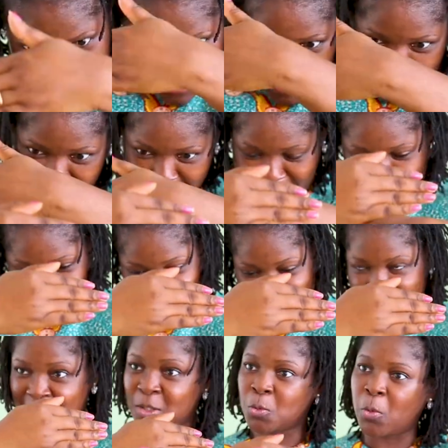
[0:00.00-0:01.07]
like wow.
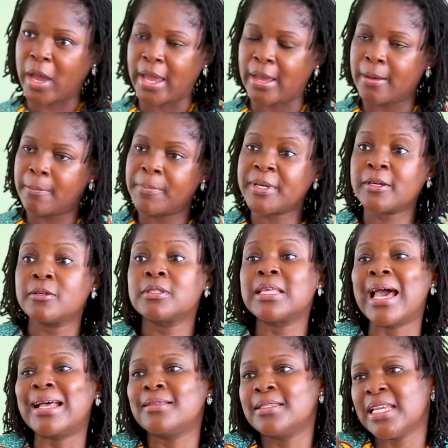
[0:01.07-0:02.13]
this way, because
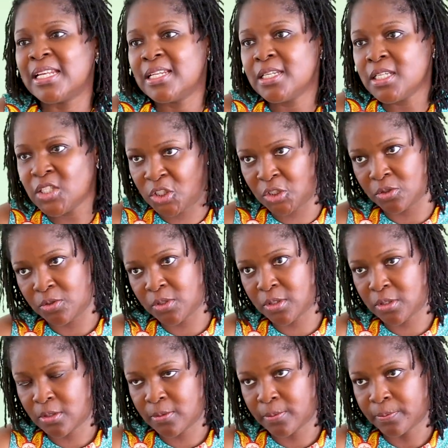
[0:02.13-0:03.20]
they are
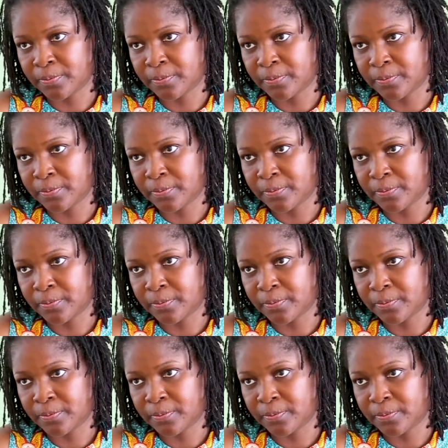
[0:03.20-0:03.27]
delicious